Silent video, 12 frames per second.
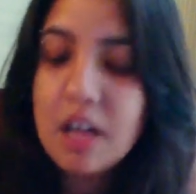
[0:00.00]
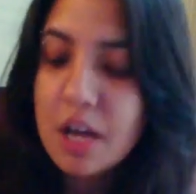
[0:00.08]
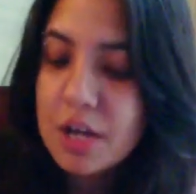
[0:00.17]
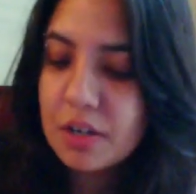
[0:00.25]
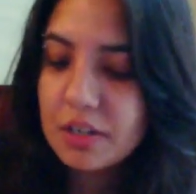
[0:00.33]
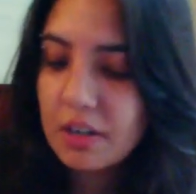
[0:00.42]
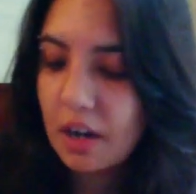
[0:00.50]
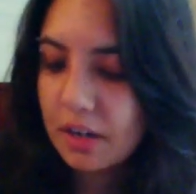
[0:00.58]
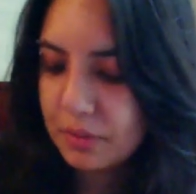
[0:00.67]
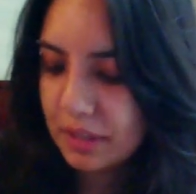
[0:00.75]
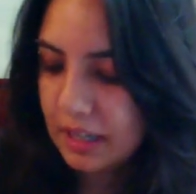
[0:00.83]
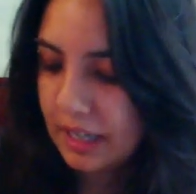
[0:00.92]
You're not
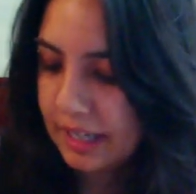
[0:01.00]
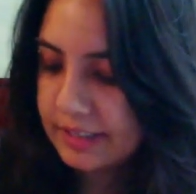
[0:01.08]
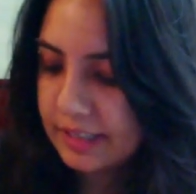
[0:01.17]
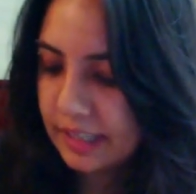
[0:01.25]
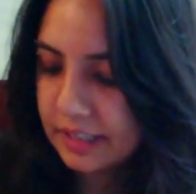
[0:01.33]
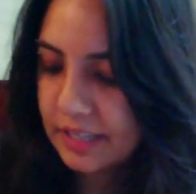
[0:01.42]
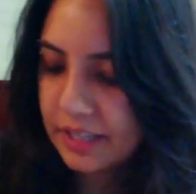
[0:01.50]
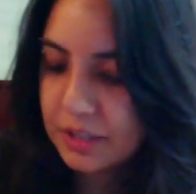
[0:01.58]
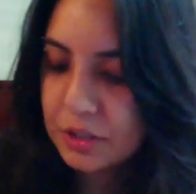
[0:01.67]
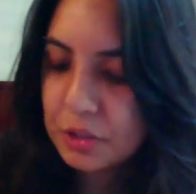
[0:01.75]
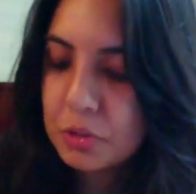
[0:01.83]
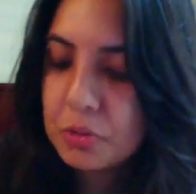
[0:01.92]
realizing
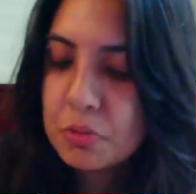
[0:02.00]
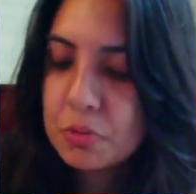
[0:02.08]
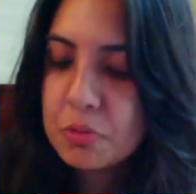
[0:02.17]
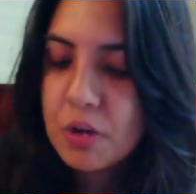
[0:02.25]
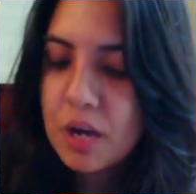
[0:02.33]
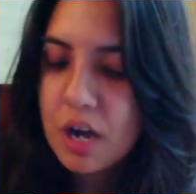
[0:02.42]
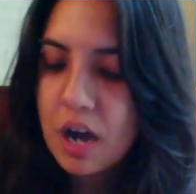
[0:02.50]
that you